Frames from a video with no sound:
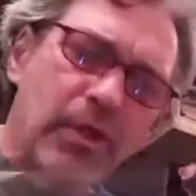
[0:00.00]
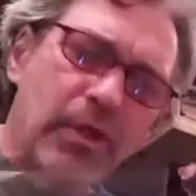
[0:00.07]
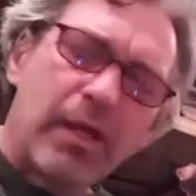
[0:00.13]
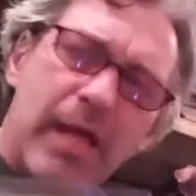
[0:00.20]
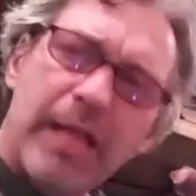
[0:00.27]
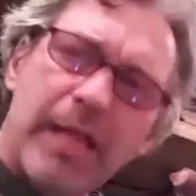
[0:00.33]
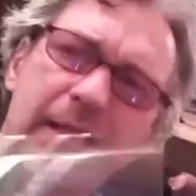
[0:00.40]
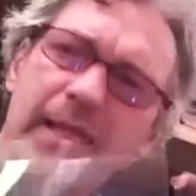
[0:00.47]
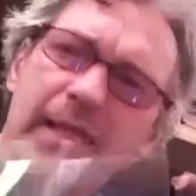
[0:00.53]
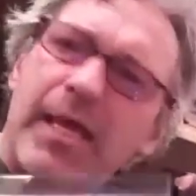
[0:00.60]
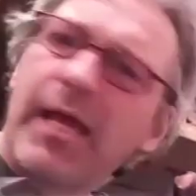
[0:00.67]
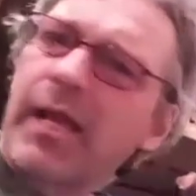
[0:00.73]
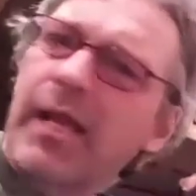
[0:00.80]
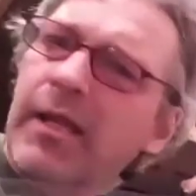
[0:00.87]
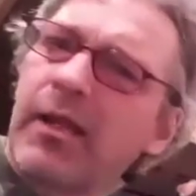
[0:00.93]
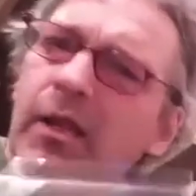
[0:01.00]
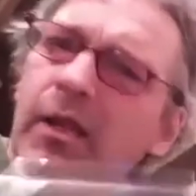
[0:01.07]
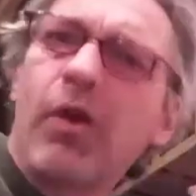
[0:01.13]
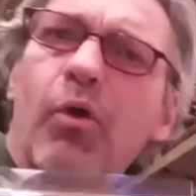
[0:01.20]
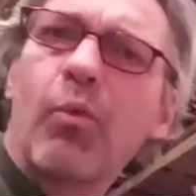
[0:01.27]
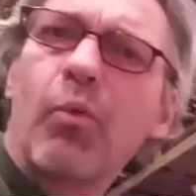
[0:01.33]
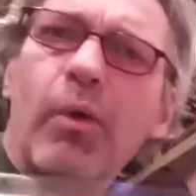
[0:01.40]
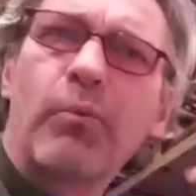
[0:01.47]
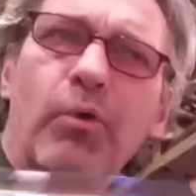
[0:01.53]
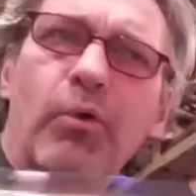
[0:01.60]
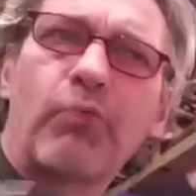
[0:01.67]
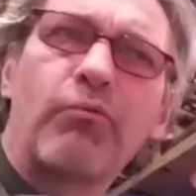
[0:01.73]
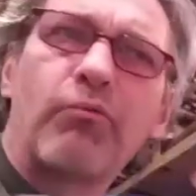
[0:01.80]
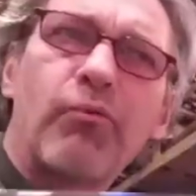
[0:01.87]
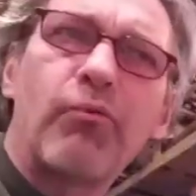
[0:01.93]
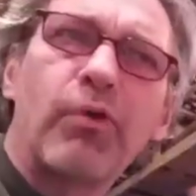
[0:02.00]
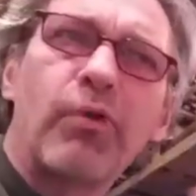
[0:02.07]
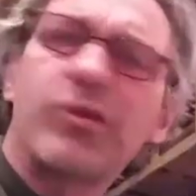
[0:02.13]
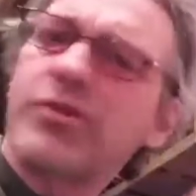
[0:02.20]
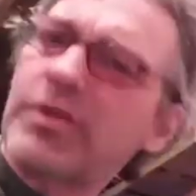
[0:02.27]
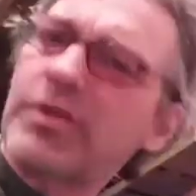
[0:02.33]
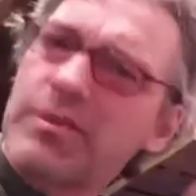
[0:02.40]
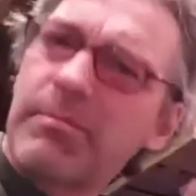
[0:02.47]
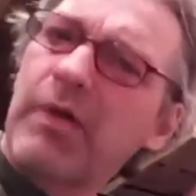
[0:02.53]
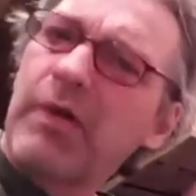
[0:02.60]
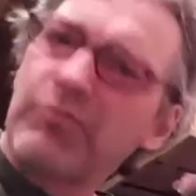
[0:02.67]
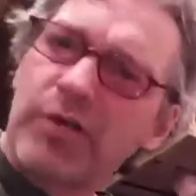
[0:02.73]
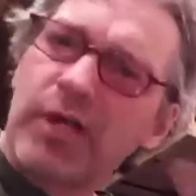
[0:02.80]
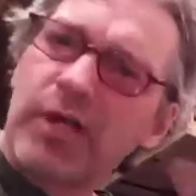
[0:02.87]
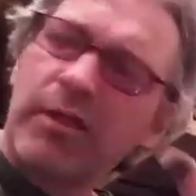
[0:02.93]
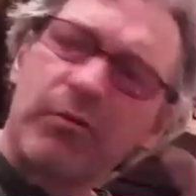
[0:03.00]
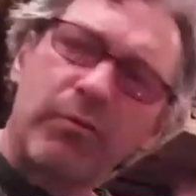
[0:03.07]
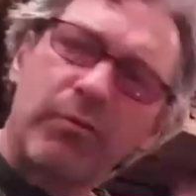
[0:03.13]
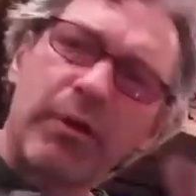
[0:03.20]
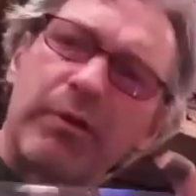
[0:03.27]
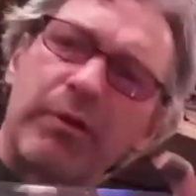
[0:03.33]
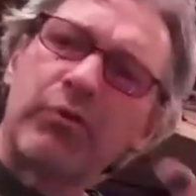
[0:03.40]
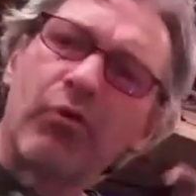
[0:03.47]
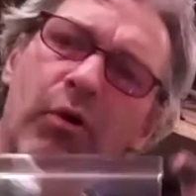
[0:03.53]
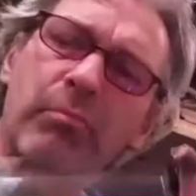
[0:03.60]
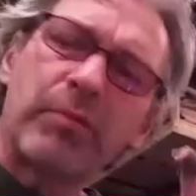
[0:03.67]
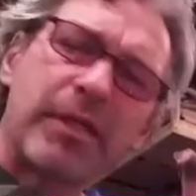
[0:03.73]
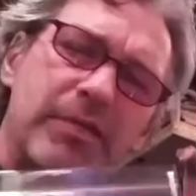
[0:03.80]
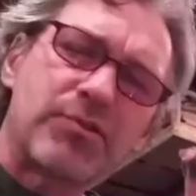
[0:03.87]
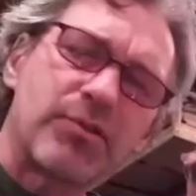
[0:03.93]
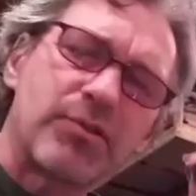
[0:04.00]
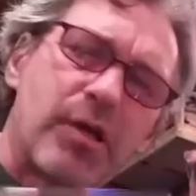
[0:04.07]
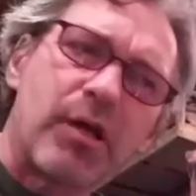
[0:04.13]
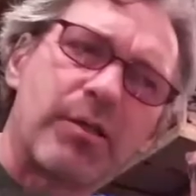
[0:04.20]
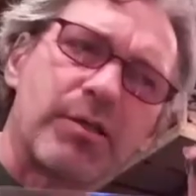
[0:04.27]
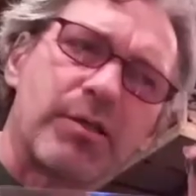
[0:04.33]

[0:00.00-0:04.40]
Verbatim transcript: and then when we're just about done and we'd normally start